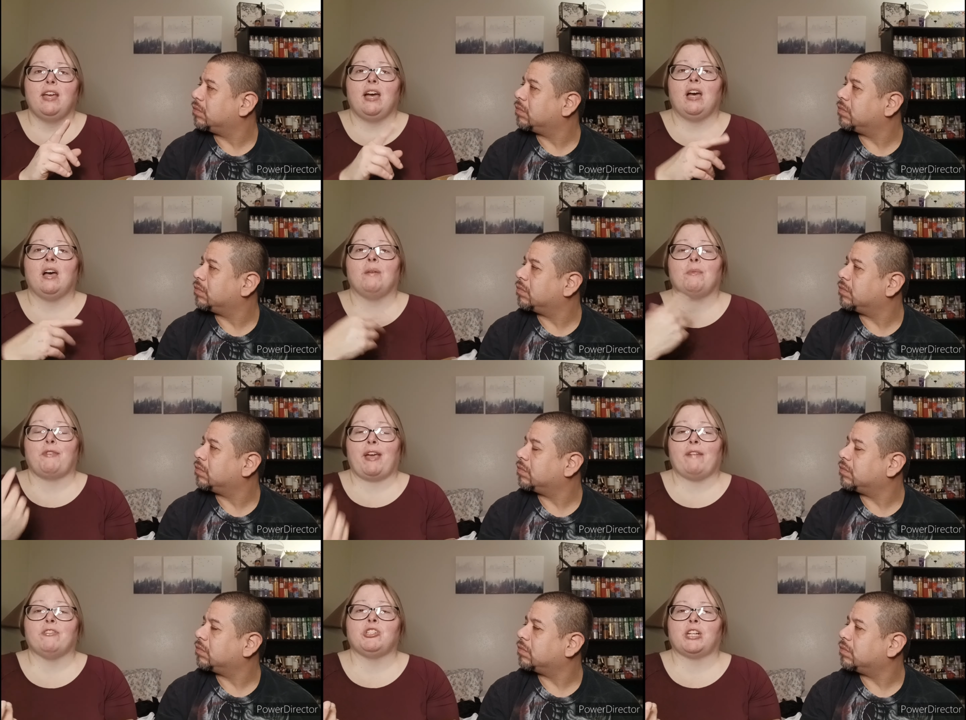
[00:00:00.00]
Speaker 1: Um, if you
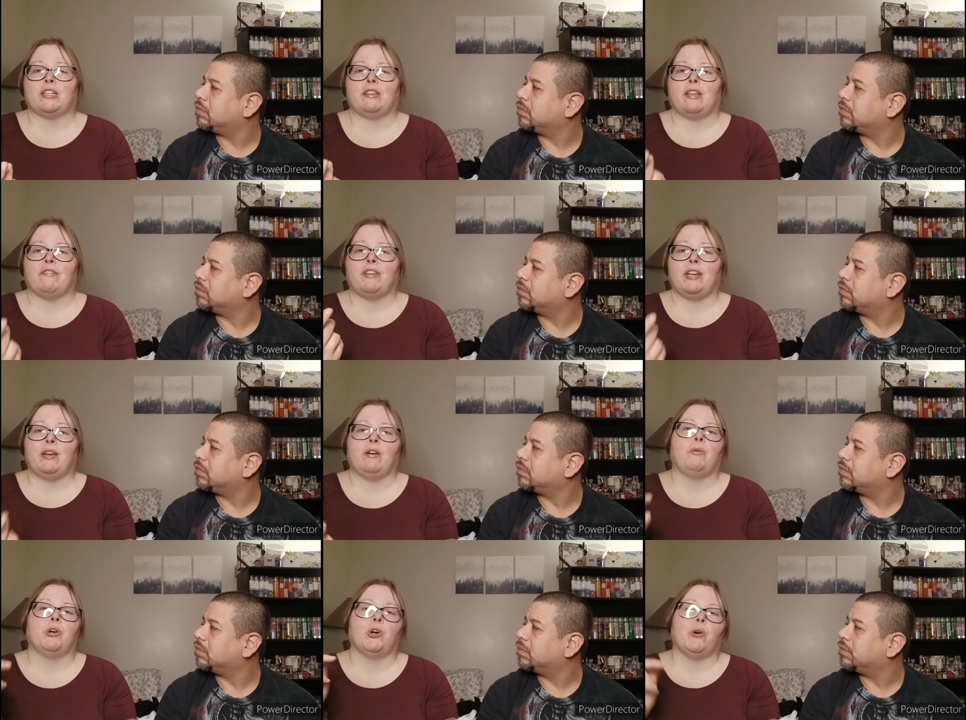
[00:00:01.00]
haven't checked out that video,
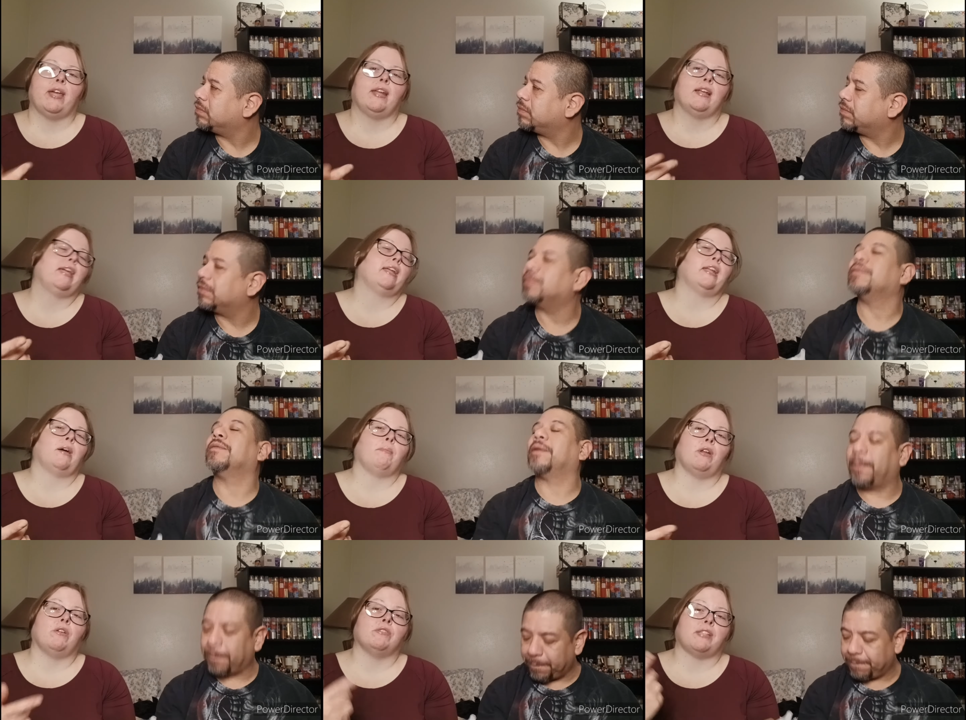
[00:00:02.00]
I will go ahead and link it down
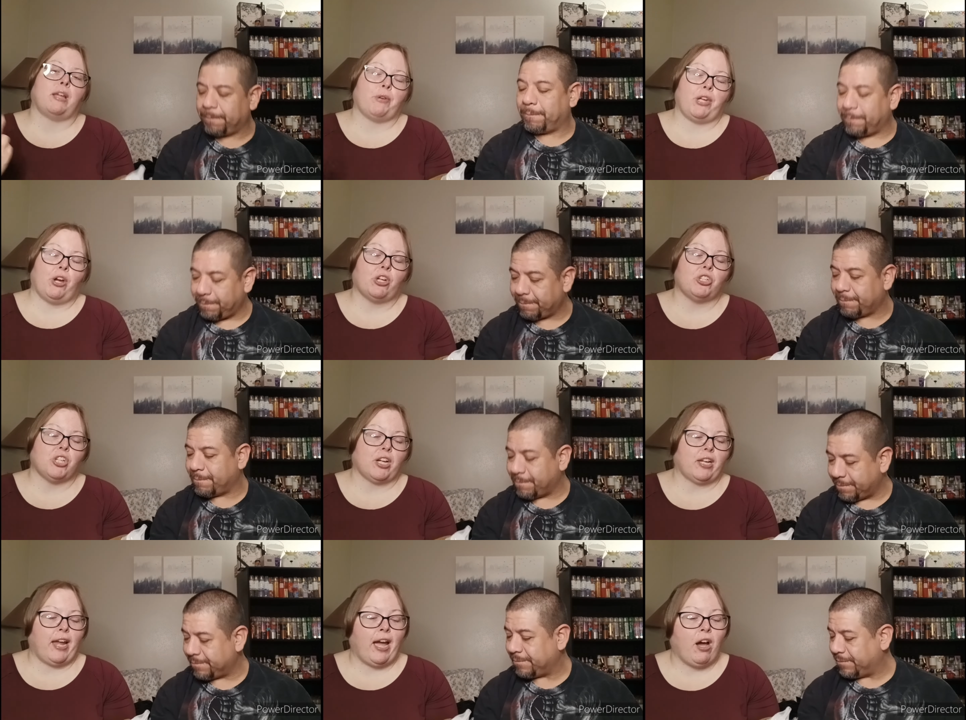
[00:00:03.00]
below so that way y'all can check
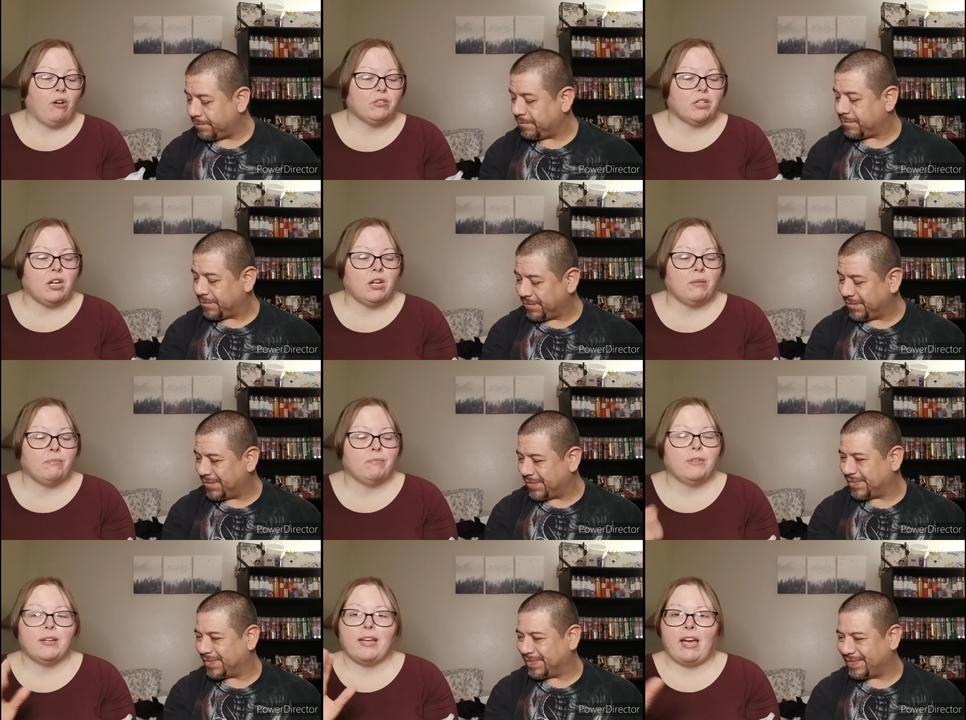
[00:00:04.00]
it out. Um,
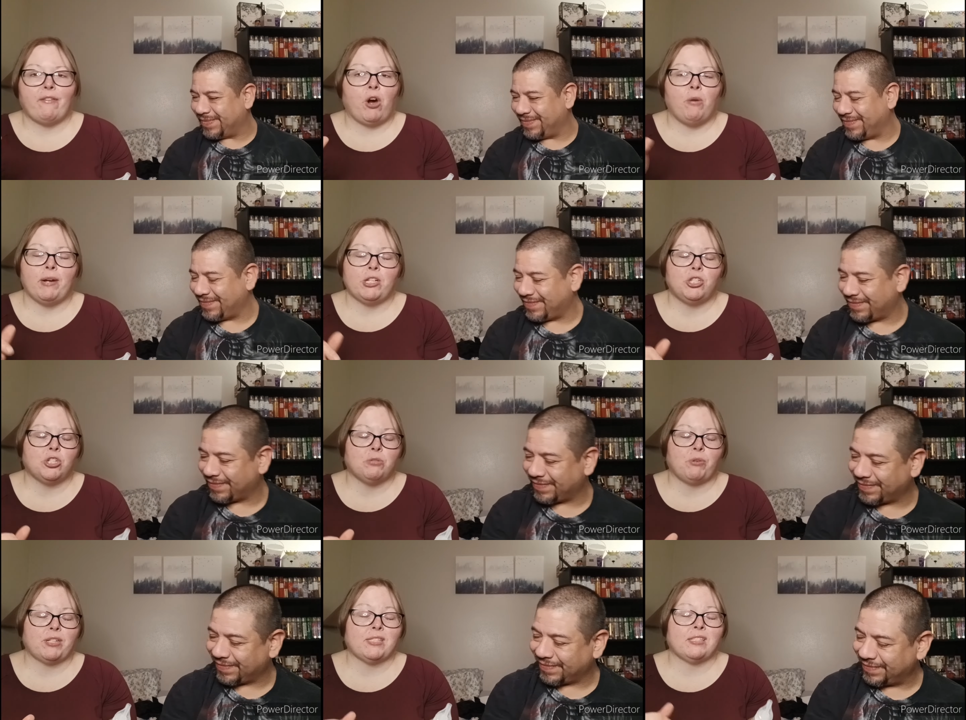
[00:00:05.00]
have all my
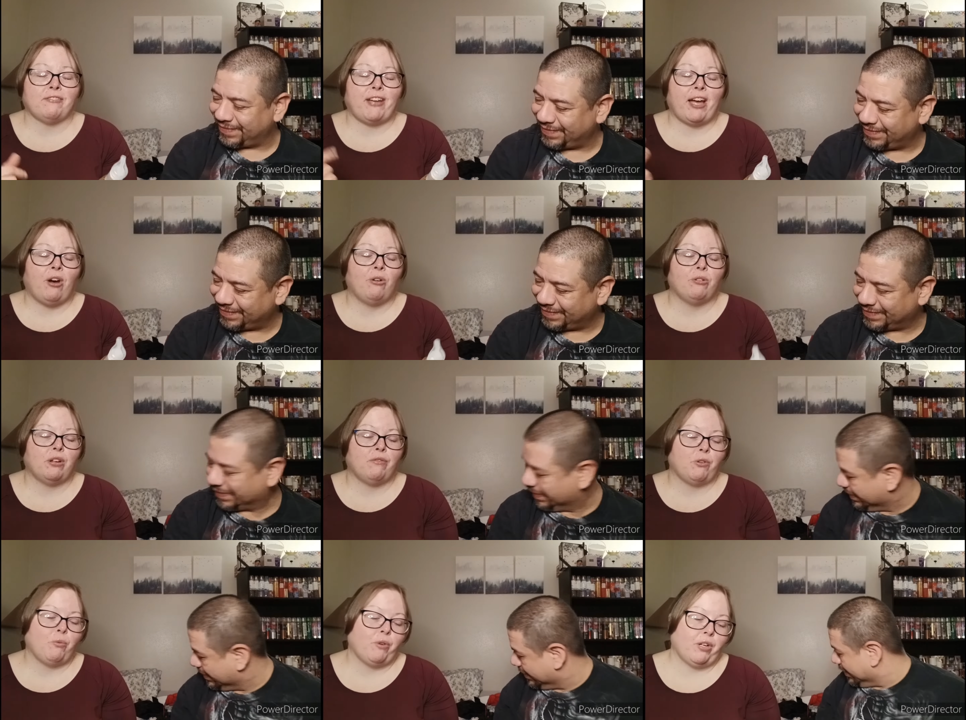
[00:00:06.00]
gingerbread stuff out
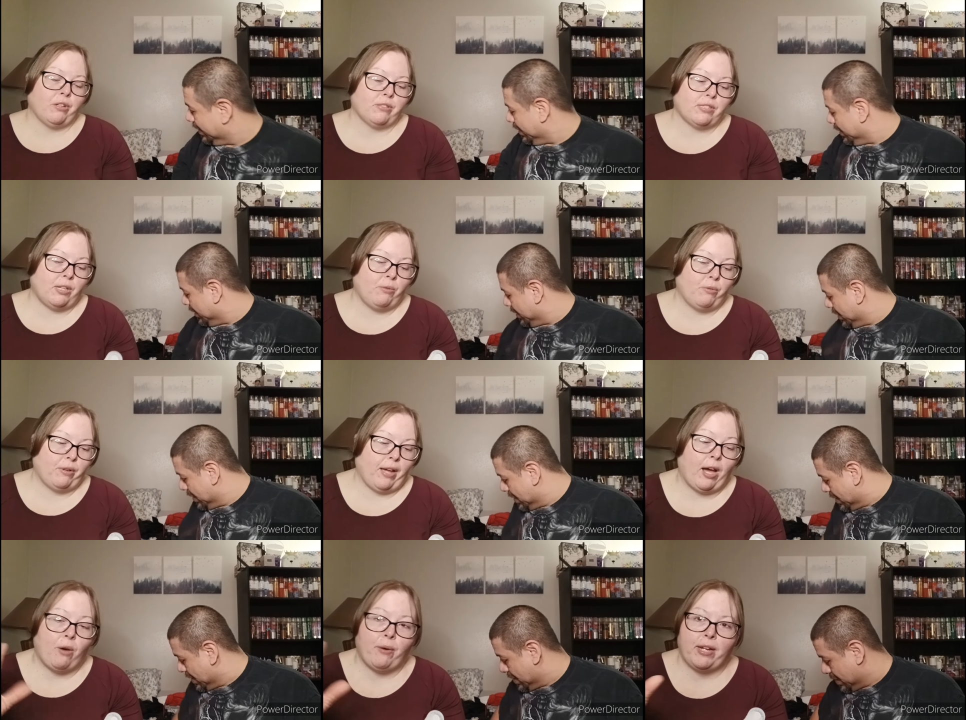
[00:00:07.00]
if you want to see
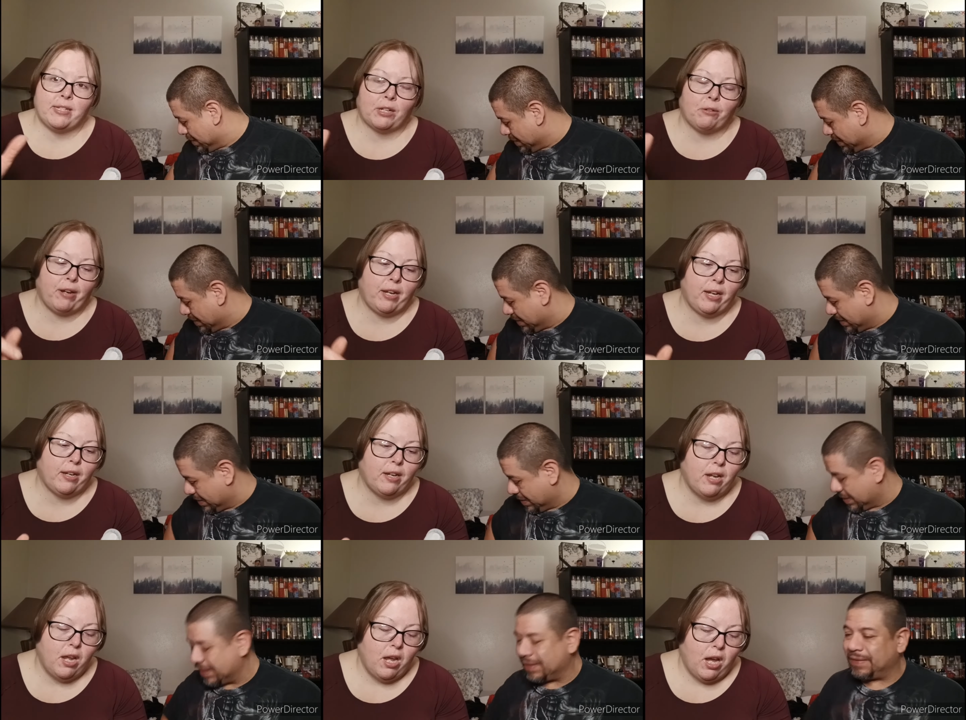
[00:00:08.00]
how I decorate it.
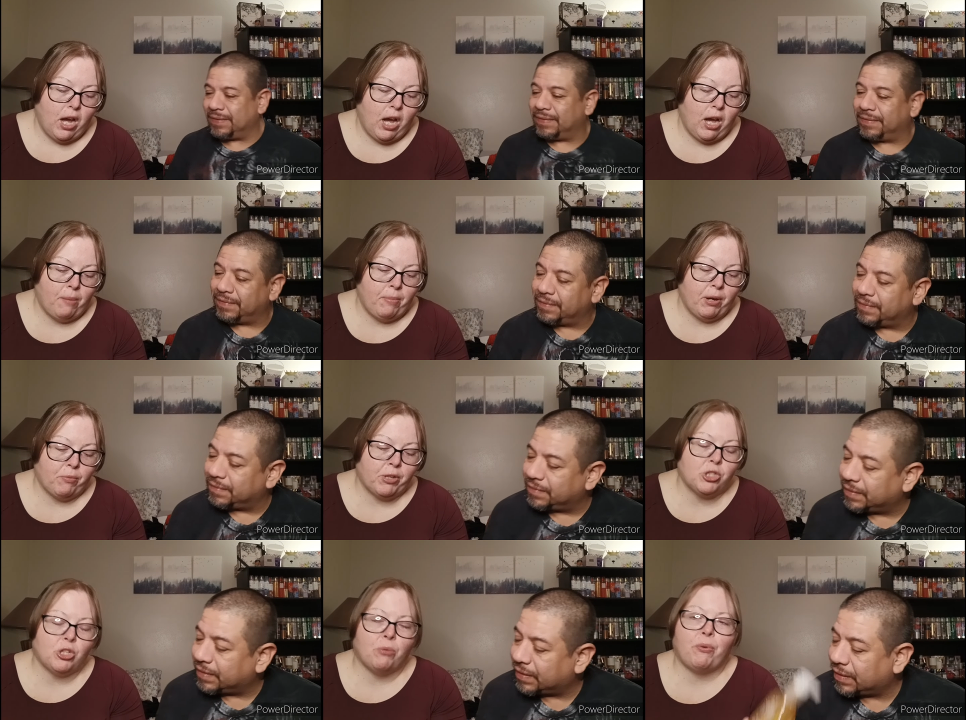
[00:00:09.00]
Um, but
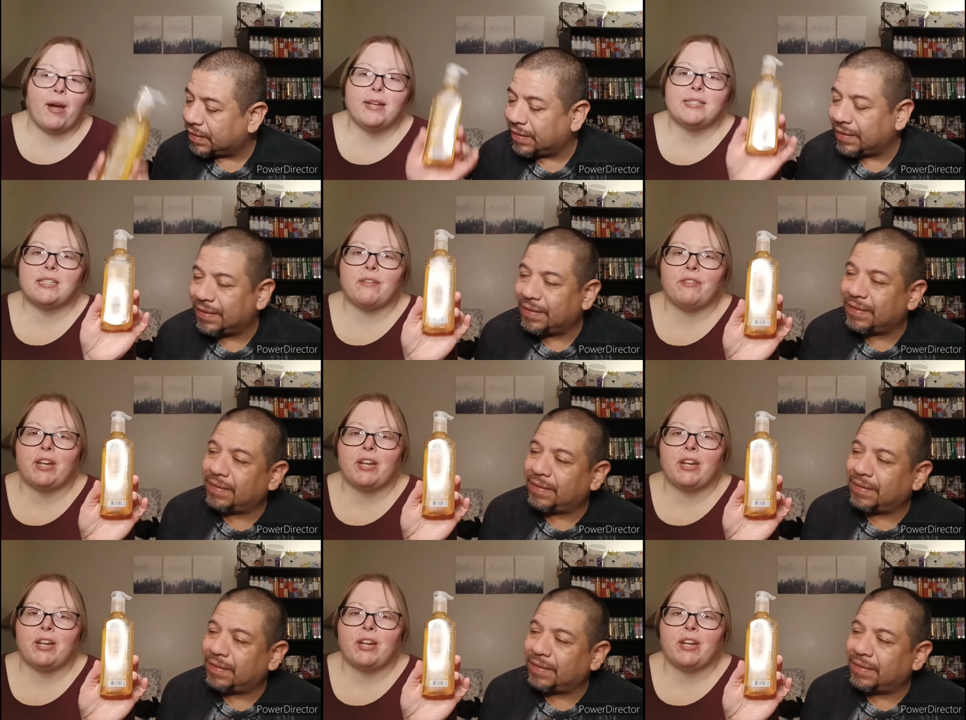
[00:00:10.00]
original price seven